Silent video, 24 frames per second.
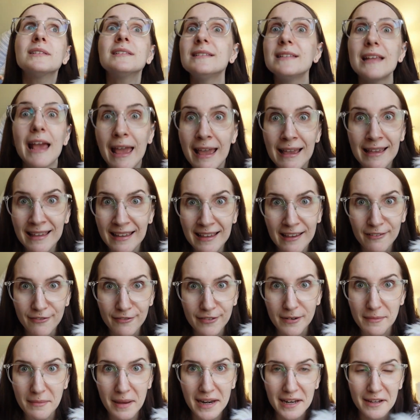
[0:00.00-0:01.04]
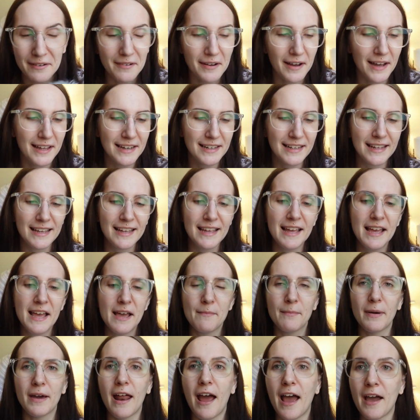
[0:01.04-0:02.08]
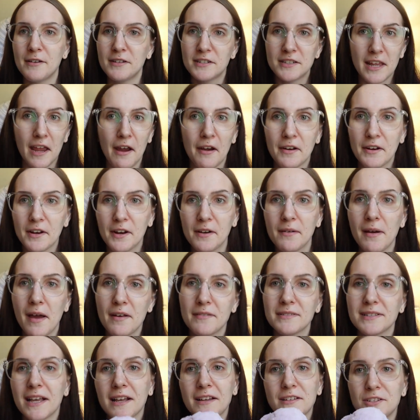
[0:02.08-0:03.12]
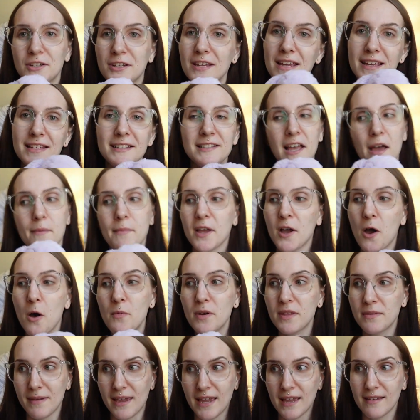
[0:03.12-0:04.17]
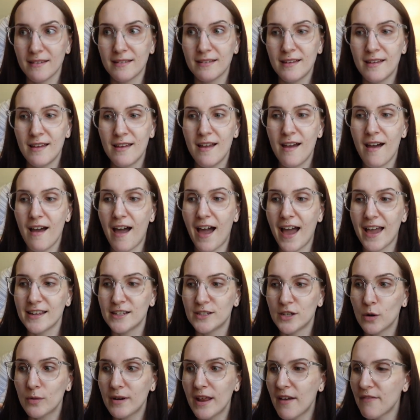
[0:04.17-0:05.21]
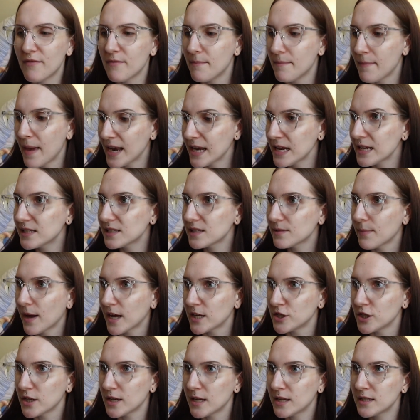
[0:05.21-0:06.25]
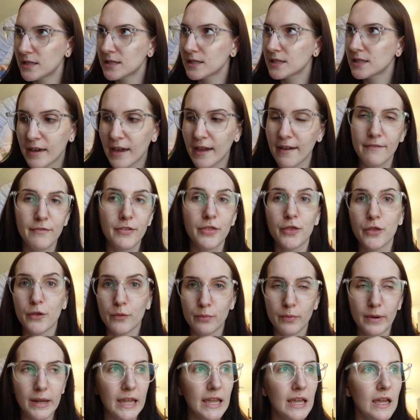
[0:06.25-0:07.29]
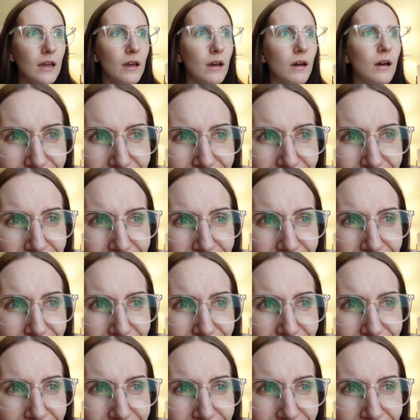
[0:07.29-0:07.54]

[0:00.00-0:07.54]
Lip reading: taking it from anyone, but I just carried her around. I was like, she is coming on with me. I don't have many smudges. I think I have 3.